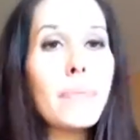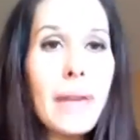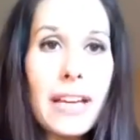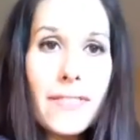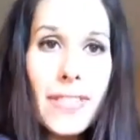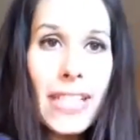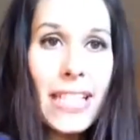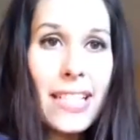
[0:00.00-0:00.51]
may
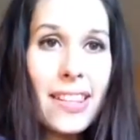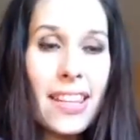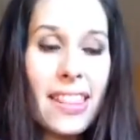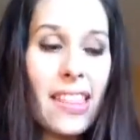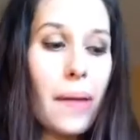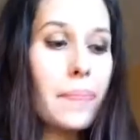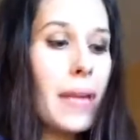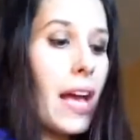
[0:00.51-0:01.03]
have seen in the
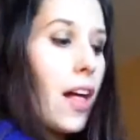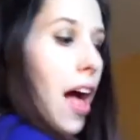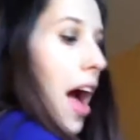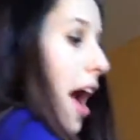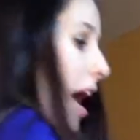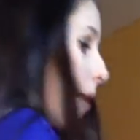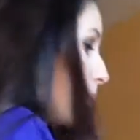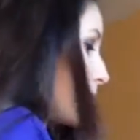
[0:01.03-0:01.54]
thumbnail,
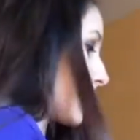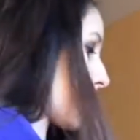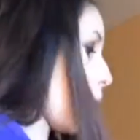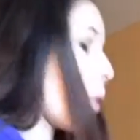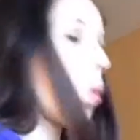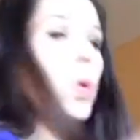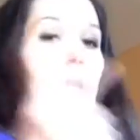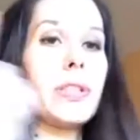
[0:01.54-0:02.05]
I was
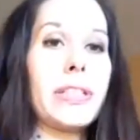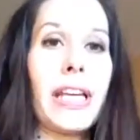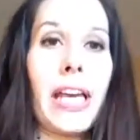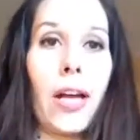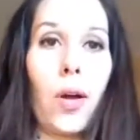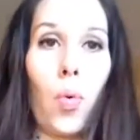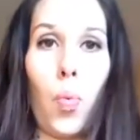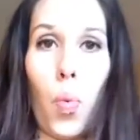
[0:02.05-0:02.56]

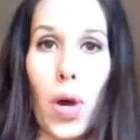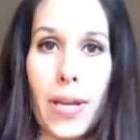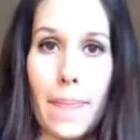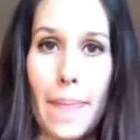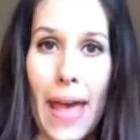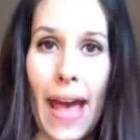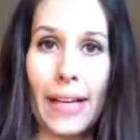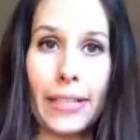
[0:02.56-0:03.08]
holding one
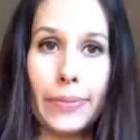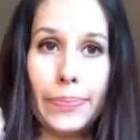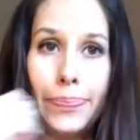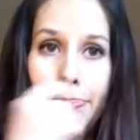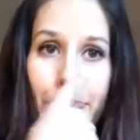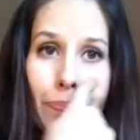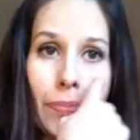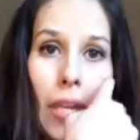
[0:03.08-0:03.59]
bag
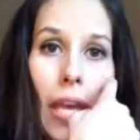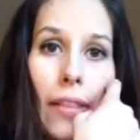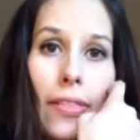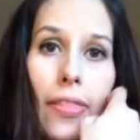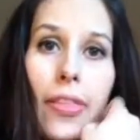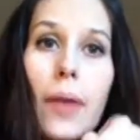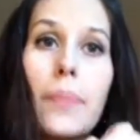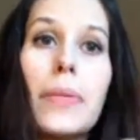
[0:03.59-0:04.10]
in the
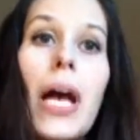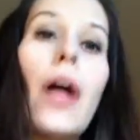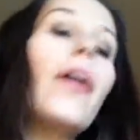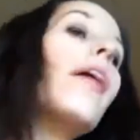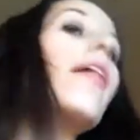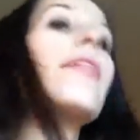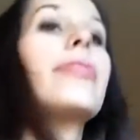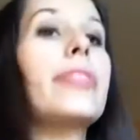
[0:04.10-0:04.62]
thumbnail.
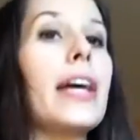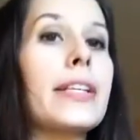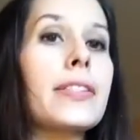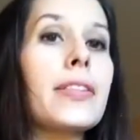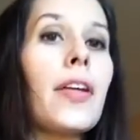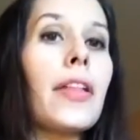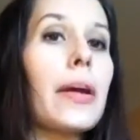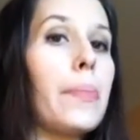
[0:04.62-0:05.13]
That's
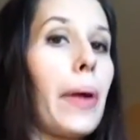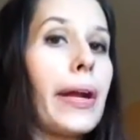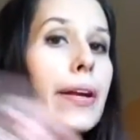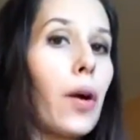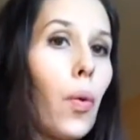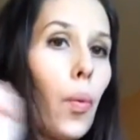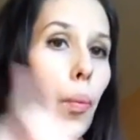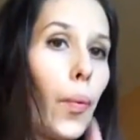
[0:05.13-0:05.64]
all I bring,
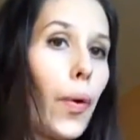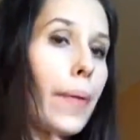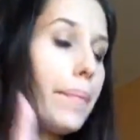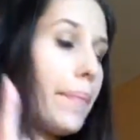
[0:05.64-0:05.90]
one